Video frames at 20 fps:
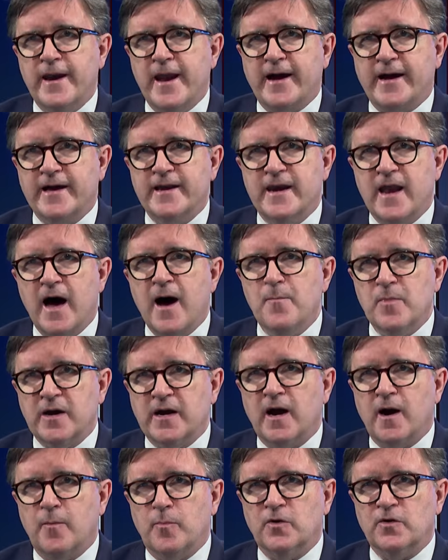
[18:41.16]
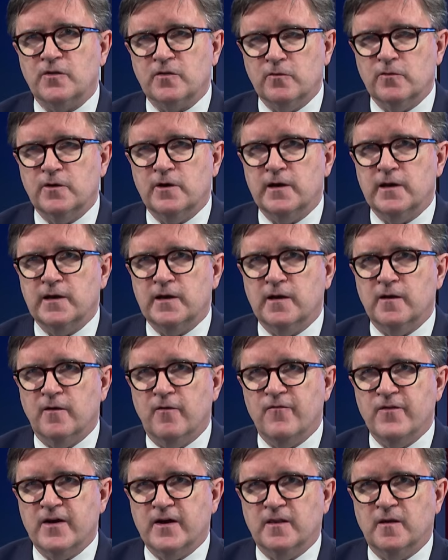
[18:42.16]
economic opportunity
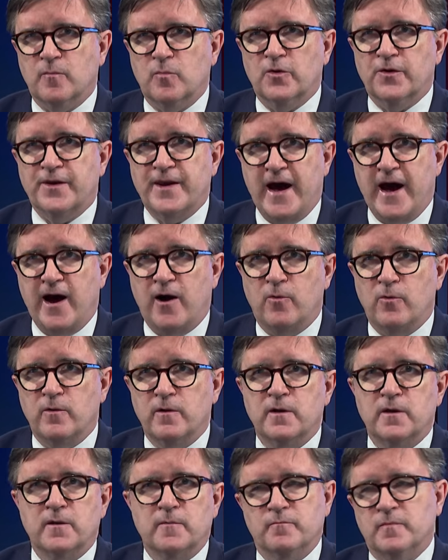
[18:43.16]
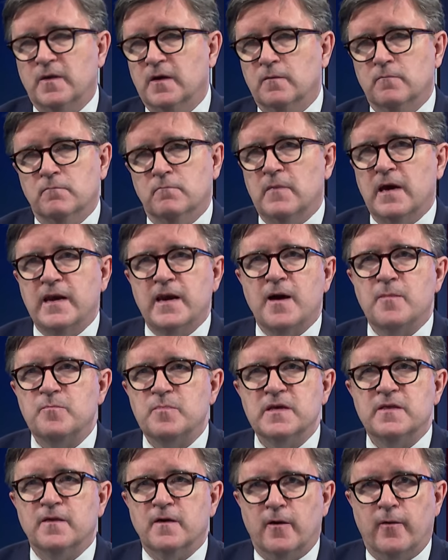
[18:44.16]
available now that may not
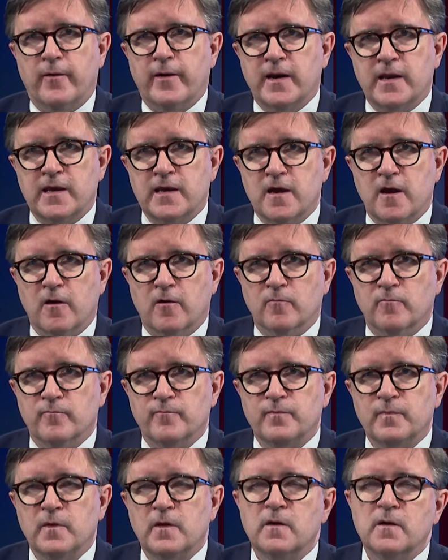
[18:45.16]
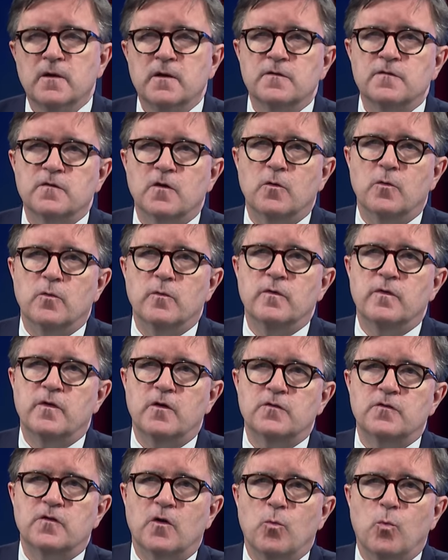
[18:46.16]
be there in a year. So
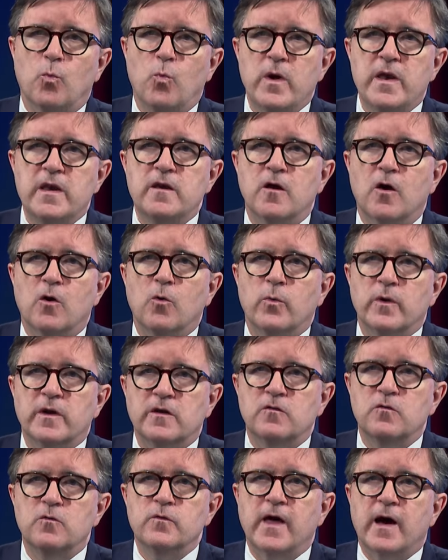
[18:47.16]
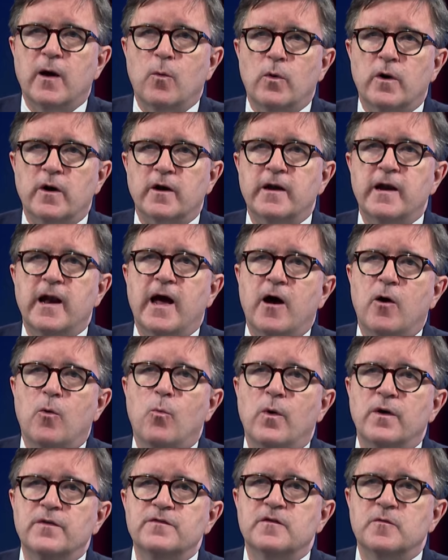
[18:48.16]
there's a window. We do that work now.
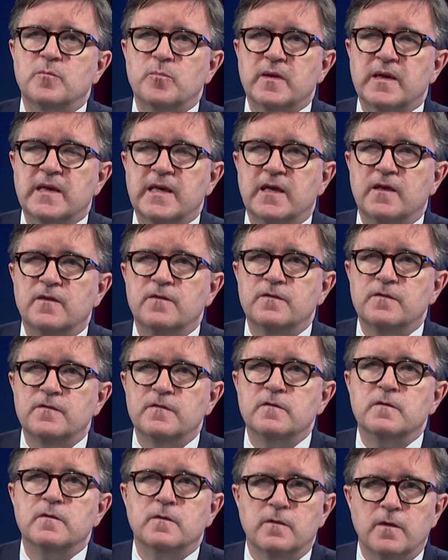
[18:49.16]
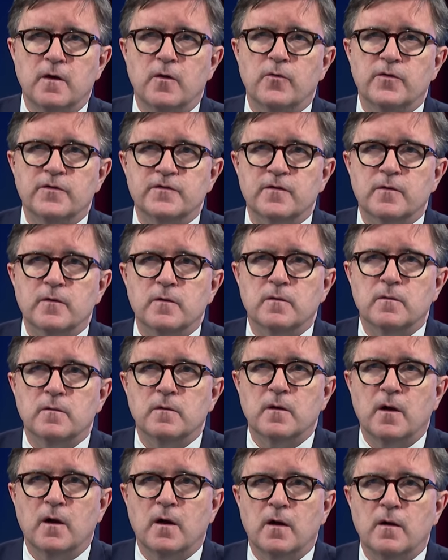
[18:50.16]
Once it begins, there is
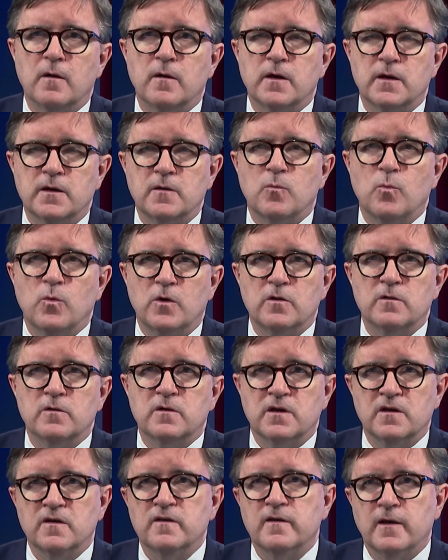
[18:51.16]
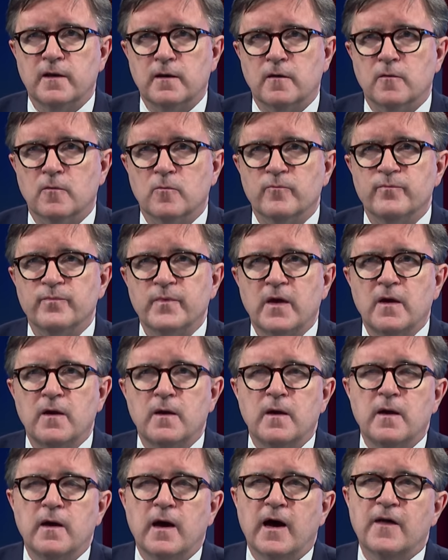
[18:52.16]
it will continue.
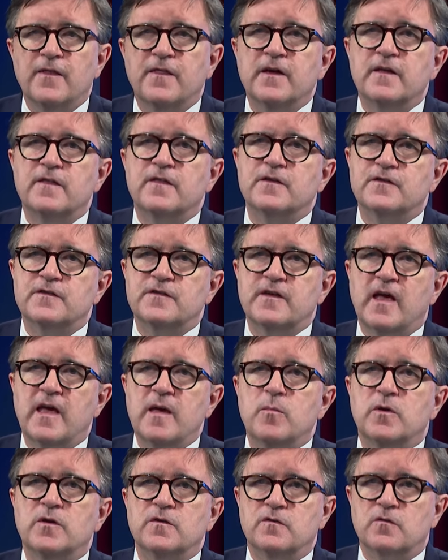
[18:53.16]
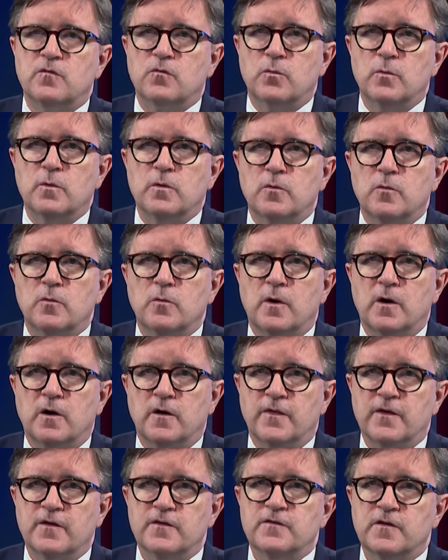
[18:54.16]
I think the same is true
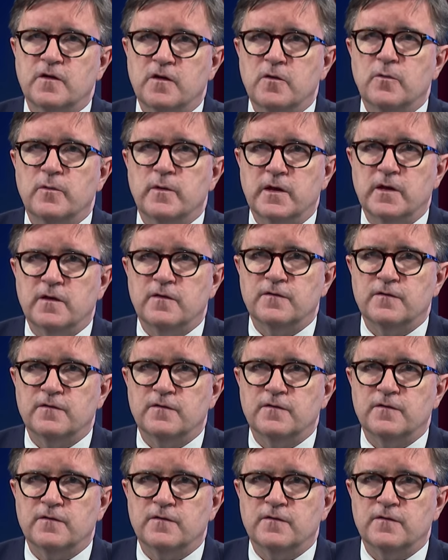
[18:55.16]
on the security